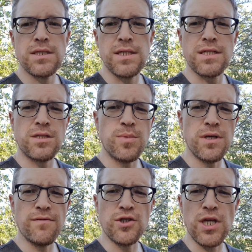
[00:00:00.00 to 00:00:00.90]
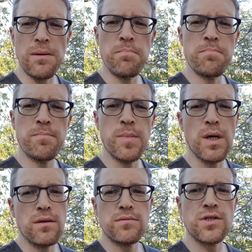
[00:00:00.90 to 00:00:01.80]
that's a bit of a shame,
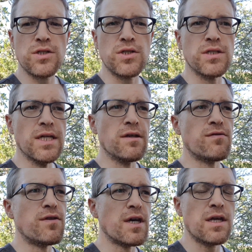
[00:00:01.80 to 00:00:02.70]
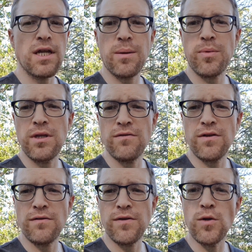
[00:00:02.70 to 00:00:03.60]
but such is life. That can happen
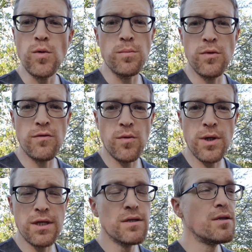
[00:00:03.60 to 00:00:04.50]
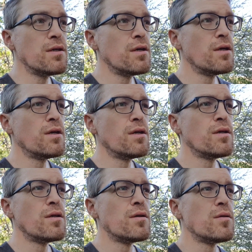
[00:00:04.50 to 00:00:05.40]
even if you don't move away.
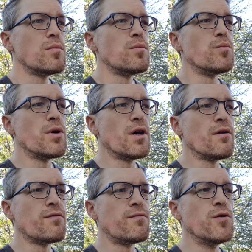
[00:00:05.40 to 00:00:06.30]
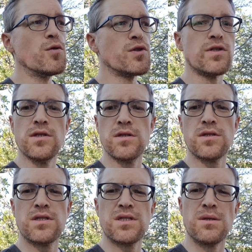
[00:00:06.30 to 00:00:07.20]
But I've noticed
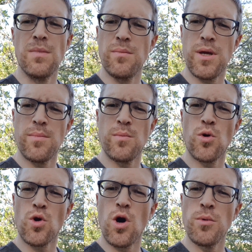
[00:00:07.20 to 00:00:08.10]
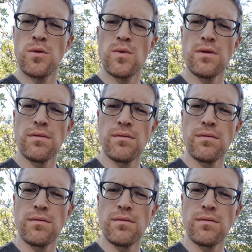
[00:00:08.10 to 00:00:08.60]
it's maybe a bit more common with